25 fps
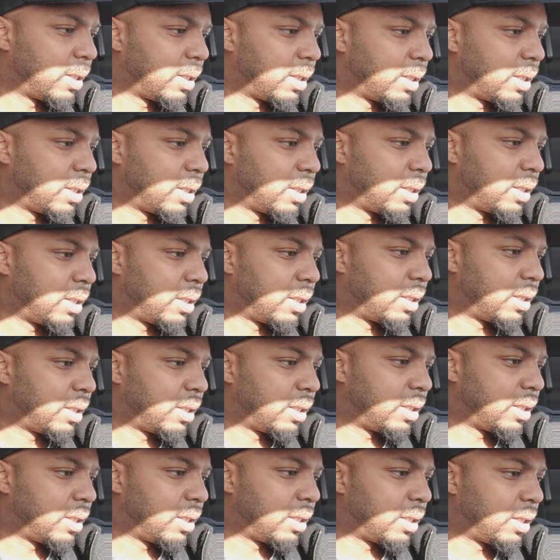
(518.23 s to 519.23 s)

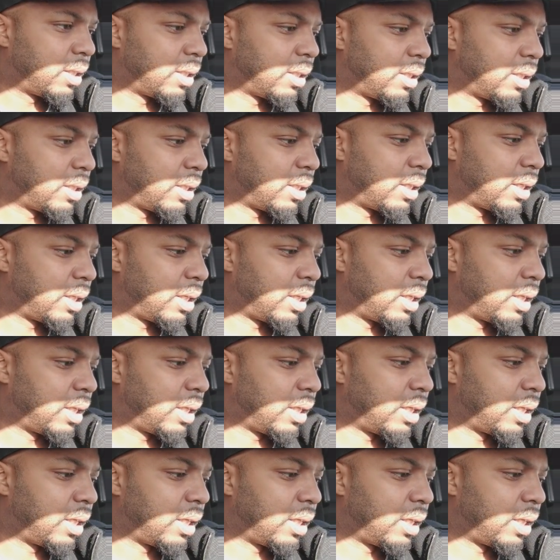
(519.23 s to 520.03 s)
Nobody speaks.